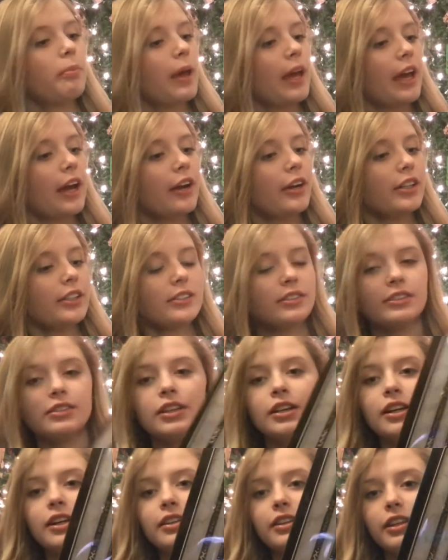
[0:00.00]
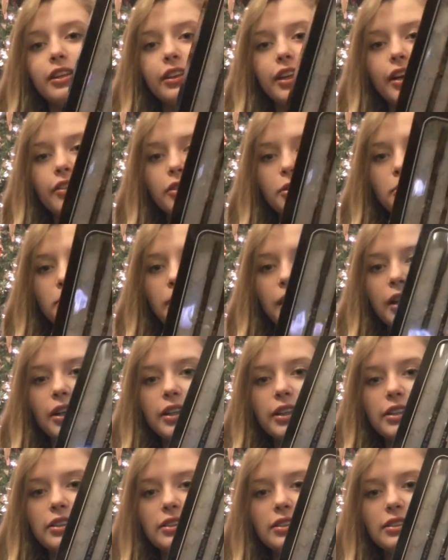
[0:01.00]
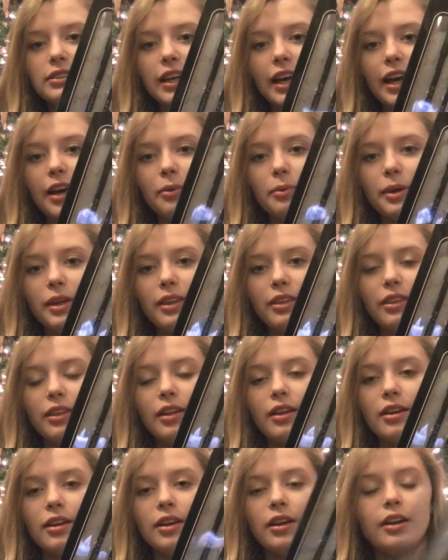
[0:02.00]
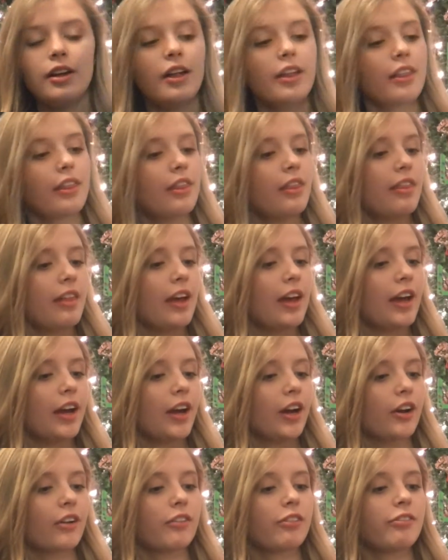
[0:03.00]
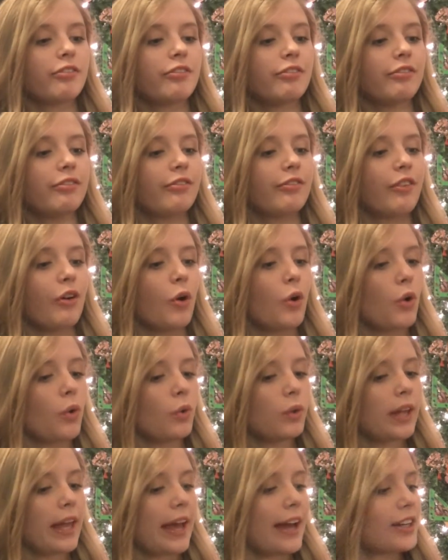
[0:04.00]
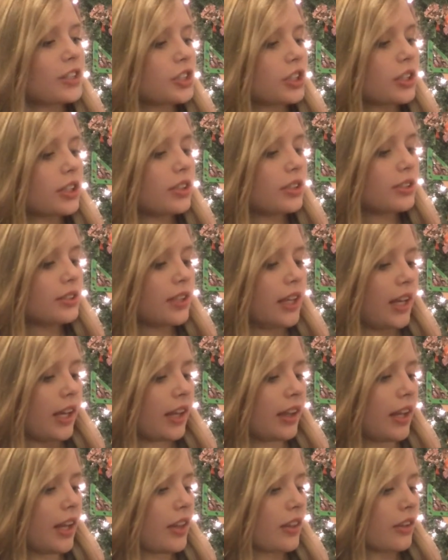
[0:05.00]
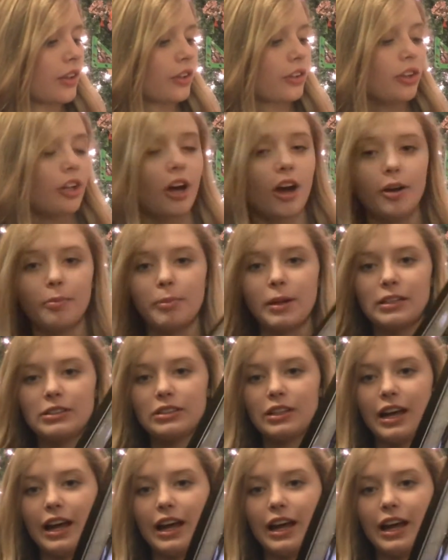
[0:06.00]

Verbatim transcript: Paris. The Love in Paris set with their faux lashes and then their long pencil